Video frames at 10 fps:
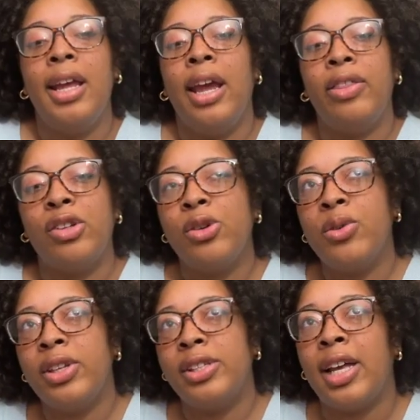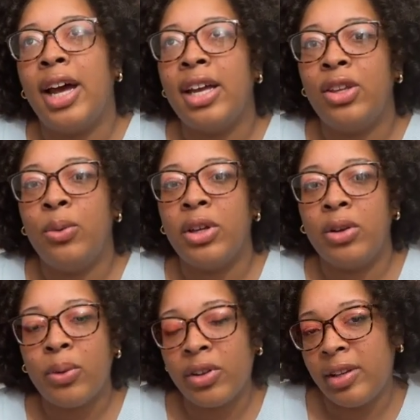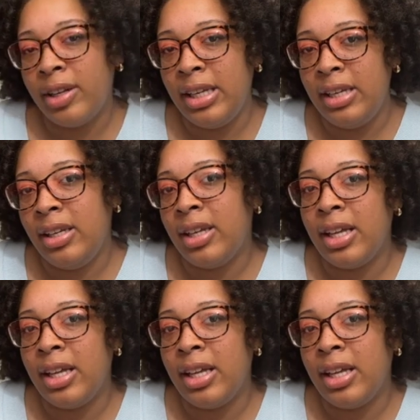And the truth is that you ignored the need.